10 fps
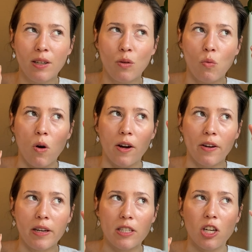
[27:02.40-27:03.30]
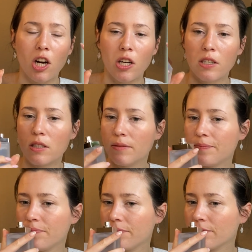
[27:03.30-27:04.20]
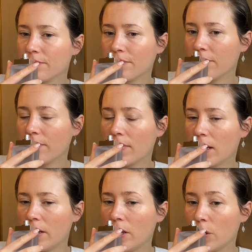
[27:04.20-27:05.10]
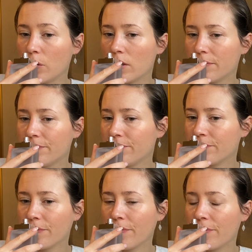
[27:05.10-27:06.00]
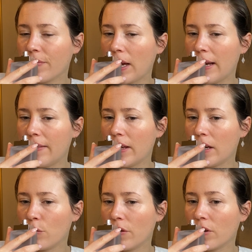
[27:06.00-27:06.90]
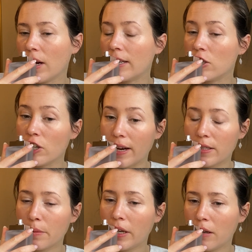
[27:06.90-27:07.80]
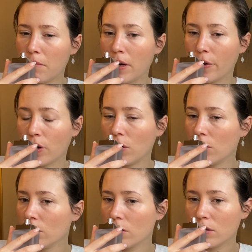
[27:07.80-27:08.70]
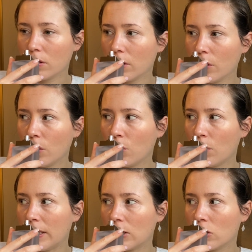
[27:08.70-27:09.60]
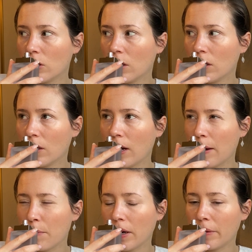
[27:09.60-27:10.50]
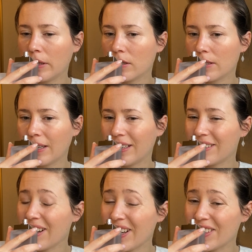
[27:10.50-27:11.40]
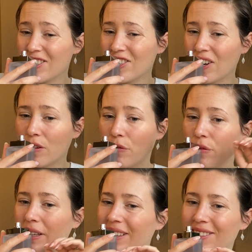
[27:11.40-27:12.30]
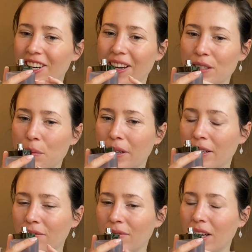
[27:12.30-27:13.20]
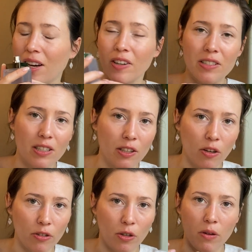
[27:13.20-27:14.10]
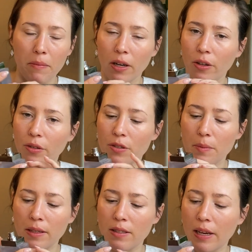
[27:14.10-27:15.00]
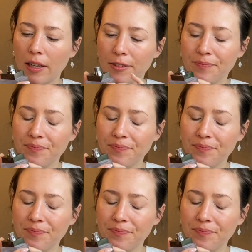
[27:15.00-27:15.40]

watery, tart note. And then we've got jasmine and marigold, which I probably just get a touch of like jasmine. I honestly don't know what marigold smells like.